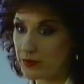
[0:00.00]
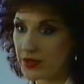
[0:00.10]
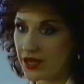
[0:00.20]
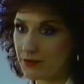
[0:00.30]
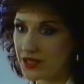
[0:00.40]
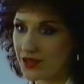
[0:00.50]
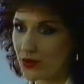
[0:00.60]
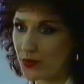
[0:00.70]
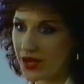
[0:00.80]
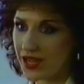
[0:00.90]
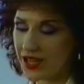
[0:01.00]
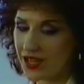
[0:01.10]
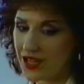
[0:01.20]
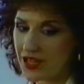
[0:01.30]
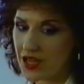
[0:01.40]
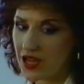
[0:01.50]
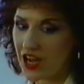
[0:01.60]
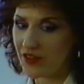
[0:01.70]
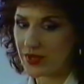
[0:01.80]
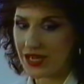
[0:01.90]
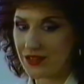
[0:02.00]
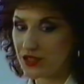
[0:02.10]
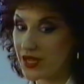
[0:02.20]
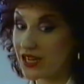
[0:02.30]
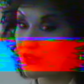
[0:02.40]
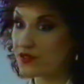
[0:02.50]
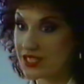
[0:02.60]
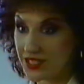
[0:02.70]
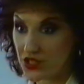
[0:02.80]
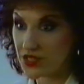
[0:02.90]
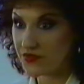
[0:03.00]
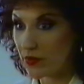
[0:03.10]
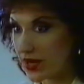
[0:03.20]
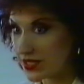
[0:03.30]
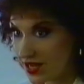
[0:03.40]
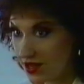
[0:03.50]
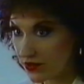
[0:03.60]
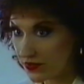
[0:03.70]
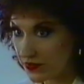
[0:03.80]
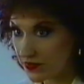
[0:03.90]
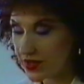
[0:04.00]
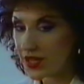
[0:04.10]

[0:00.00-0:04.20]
been behind me the whole way. Oh, the whole way. I've been allowed to make a lot of decisions for myself.